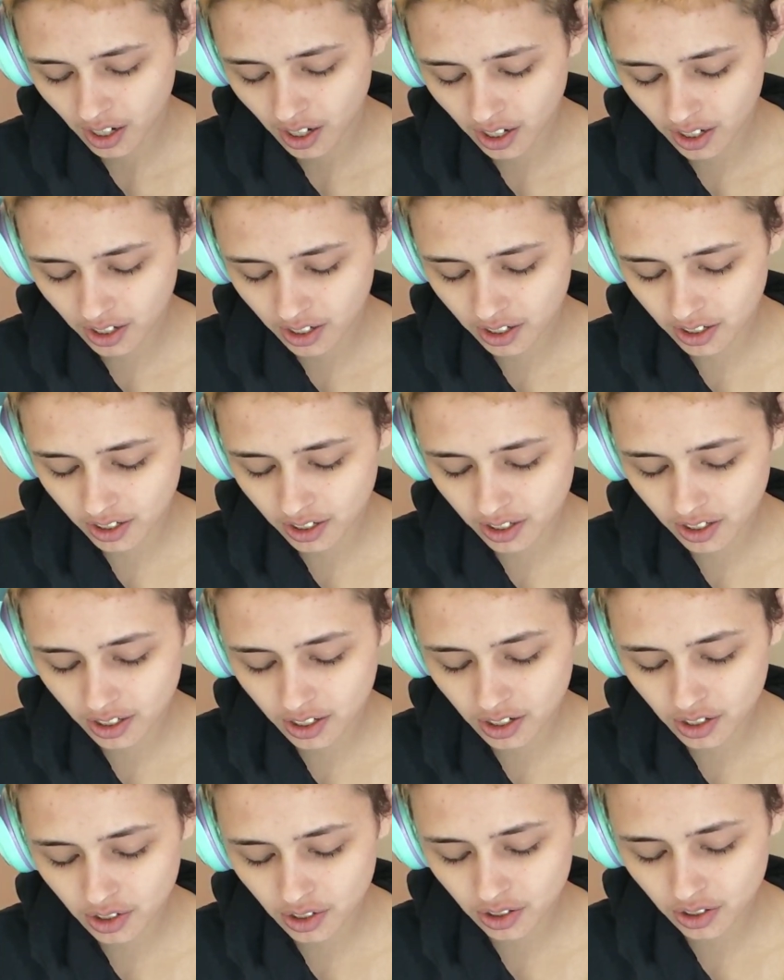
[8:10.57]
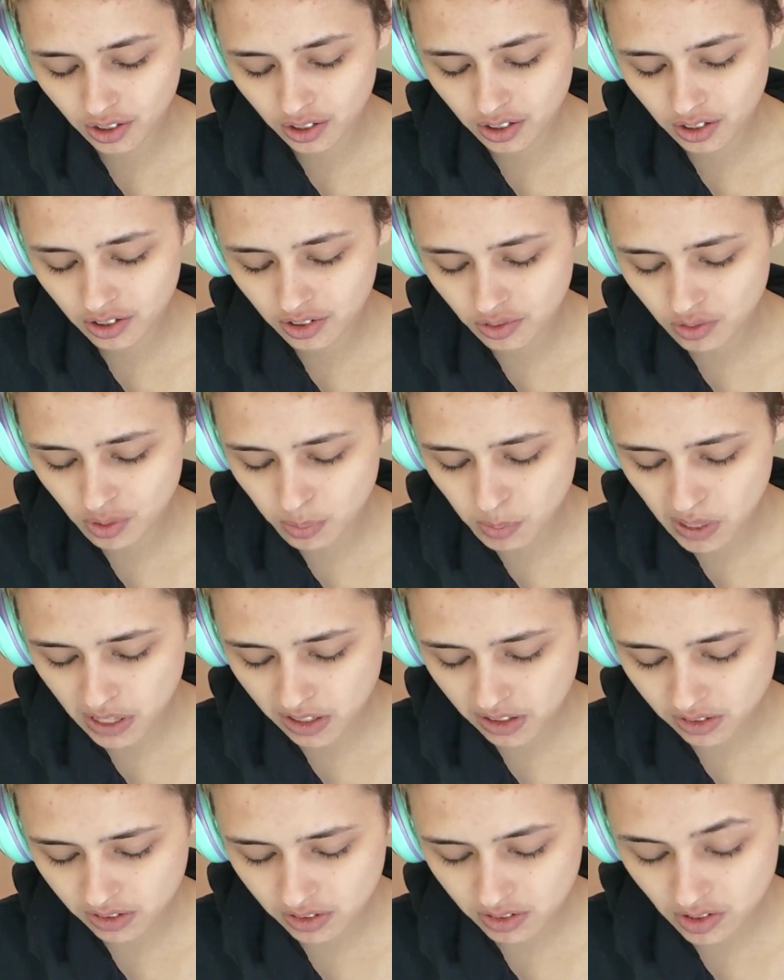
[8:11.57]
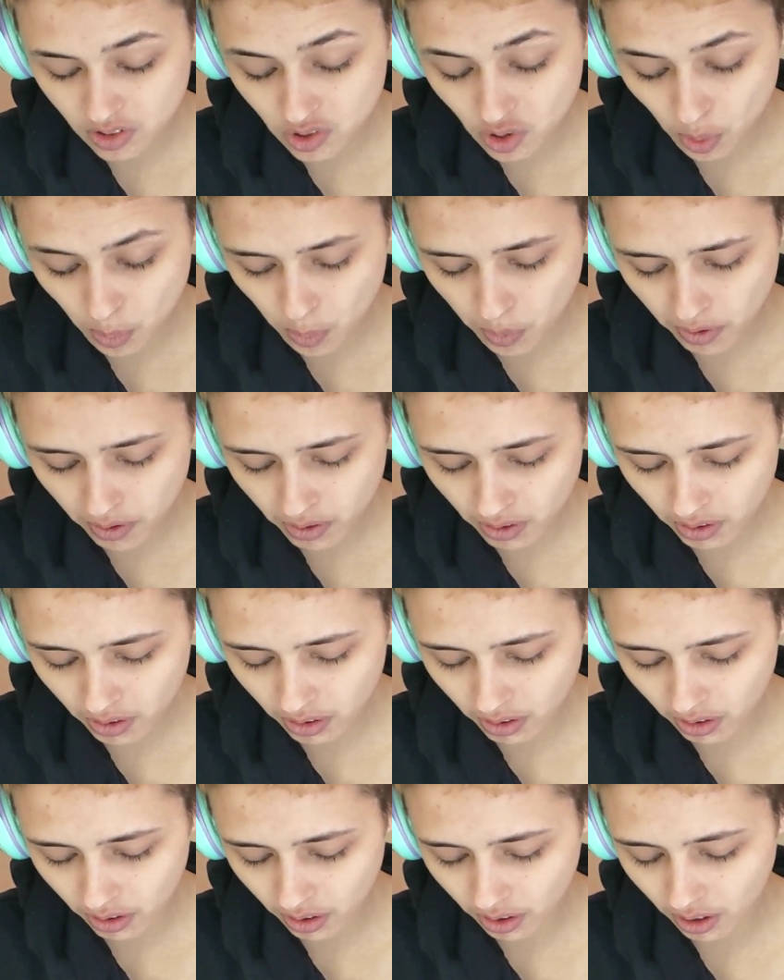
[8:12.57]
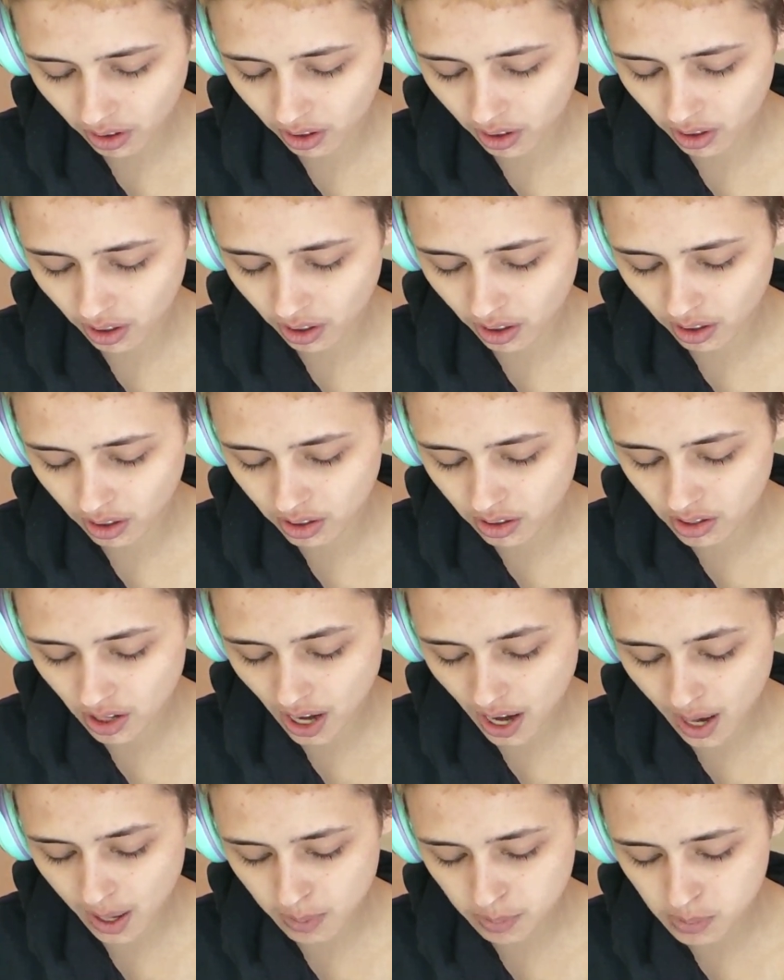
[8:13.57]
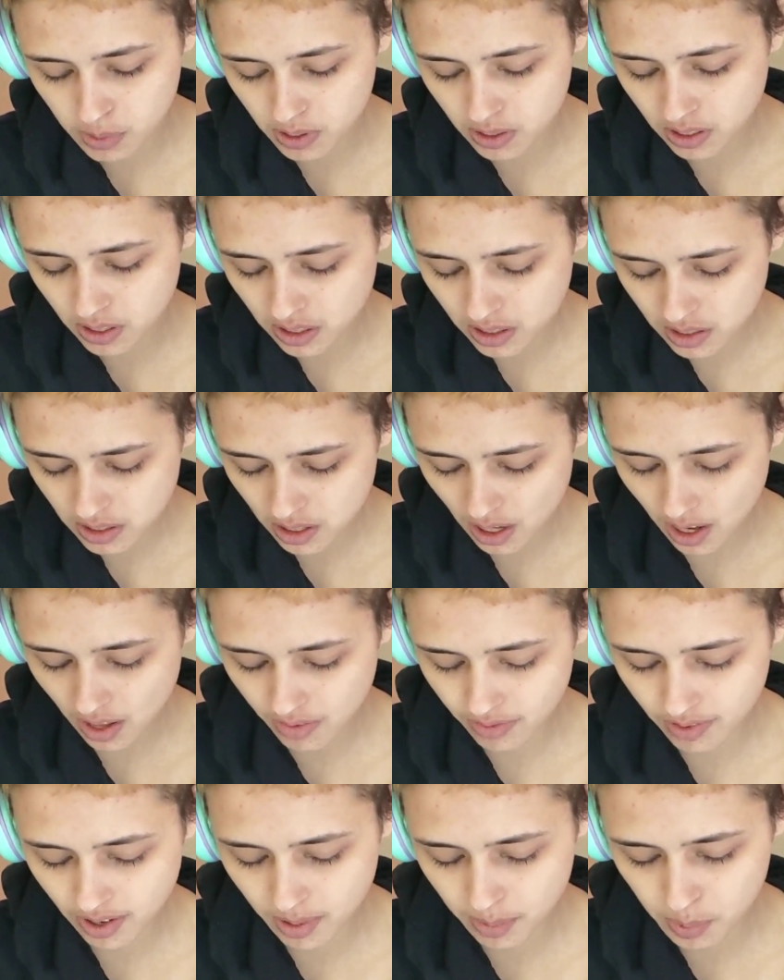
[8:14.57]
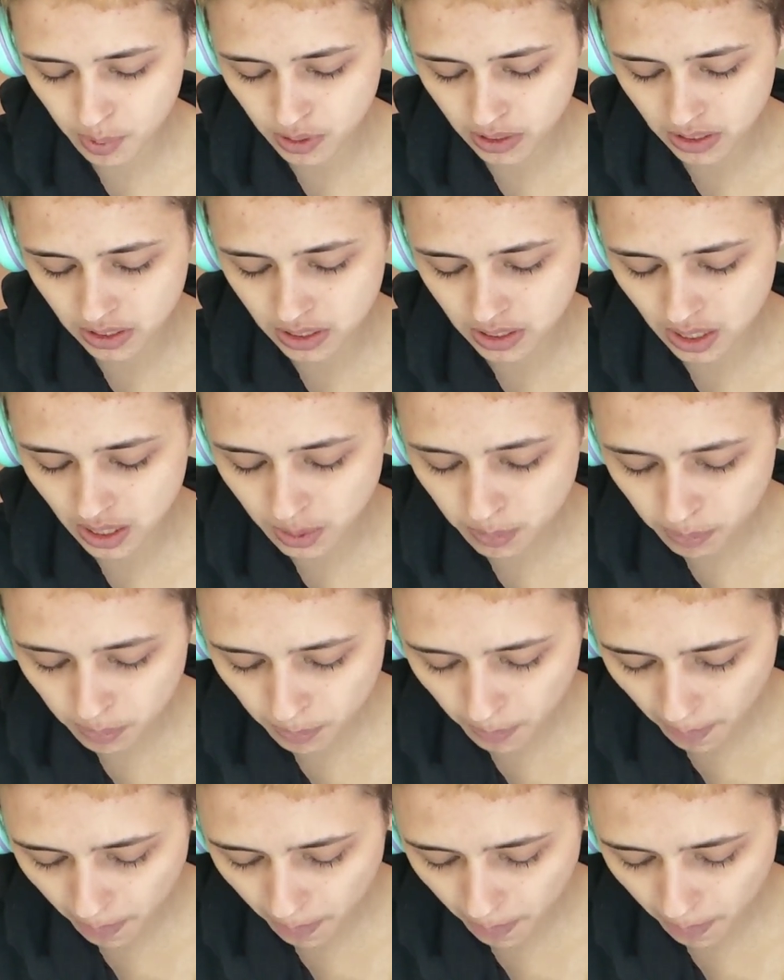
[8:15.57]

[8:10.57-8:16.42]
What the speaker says: I could remain sober and abstinent at that point in time.